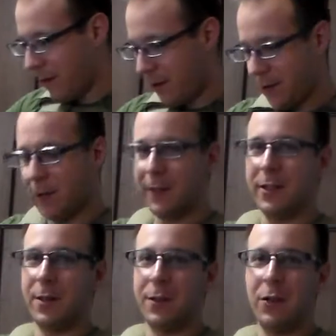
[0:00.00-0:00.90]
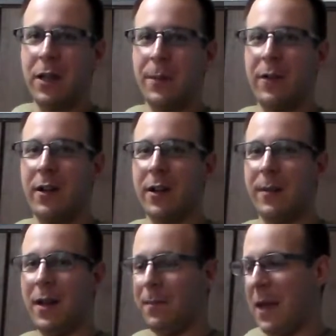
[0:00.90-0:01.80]
Warrior Assault Systems. Don't get me wrong,
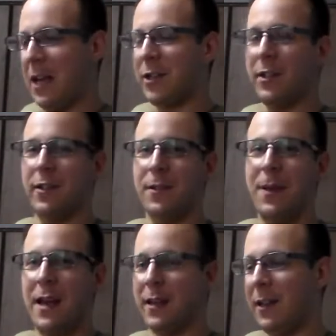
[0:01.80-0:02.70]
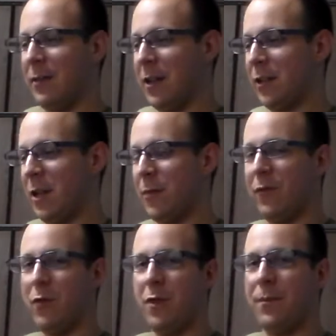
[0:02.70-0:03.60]
I'm not bashing this pack in any way, shape, or
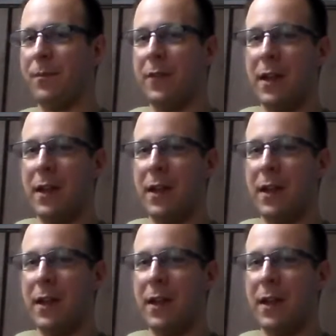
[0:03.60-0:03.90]
form.